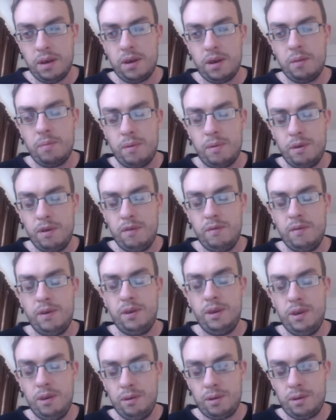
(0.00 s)
going to prove
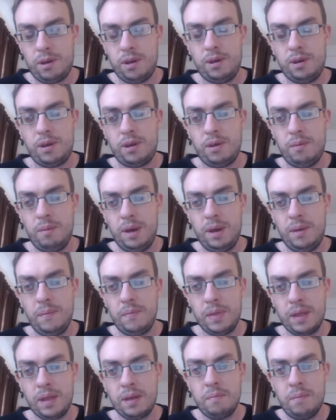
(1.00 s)
useless to me,
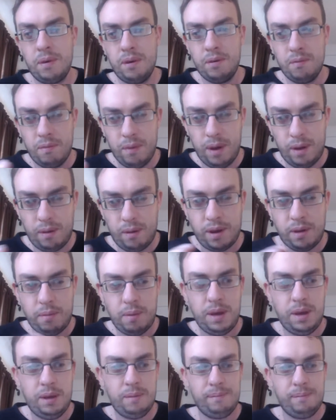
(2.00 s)
but welcome,
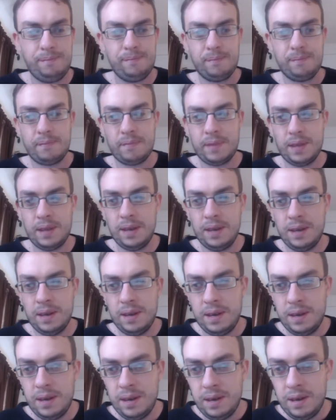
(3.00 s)
Ian.
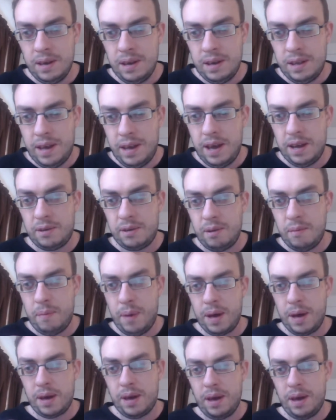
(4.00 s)
Yes,
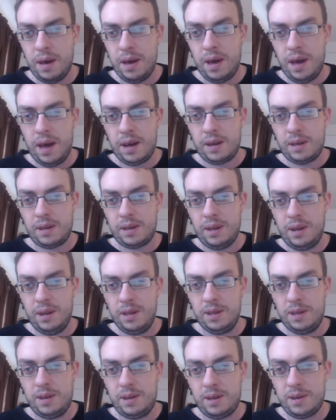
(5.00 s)
Rebecca,
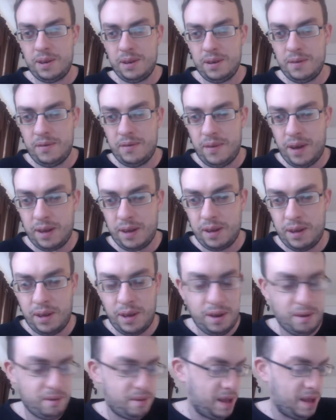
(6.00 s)
excellent. Thank
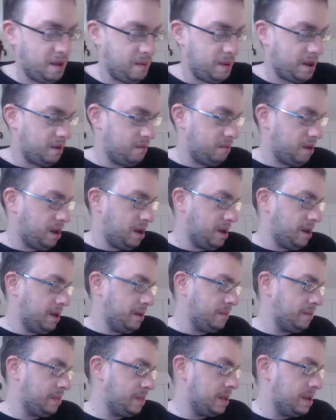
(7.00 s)
you. There we go. Right,
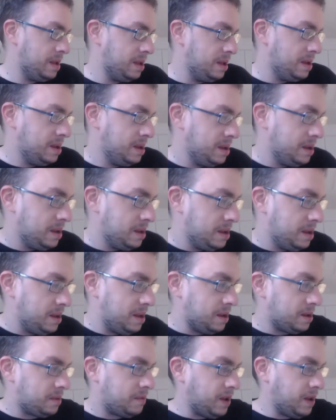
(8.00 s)

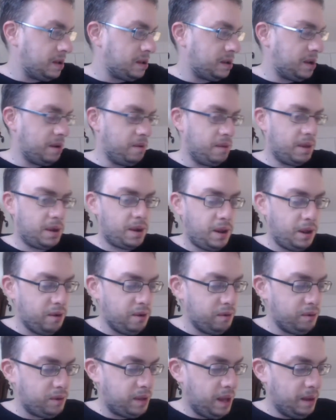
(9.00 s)
let's fetch out the
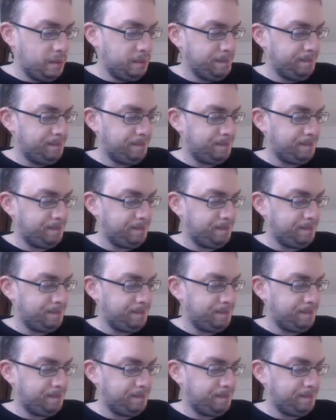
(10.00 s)
clothes then.